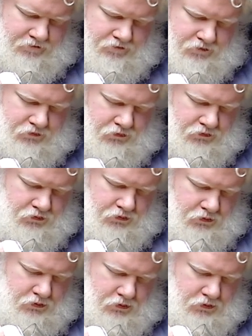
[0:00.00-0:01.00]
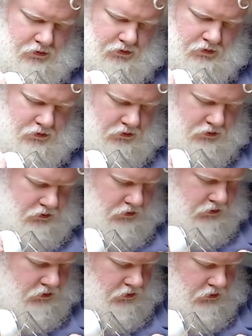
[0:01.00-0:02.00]

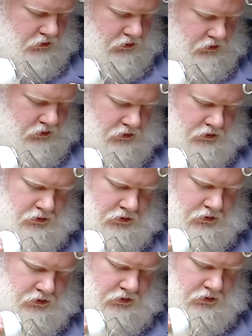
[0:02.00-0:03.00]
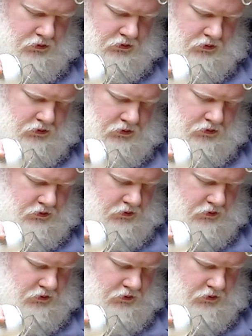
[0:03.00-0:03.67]
[no speech]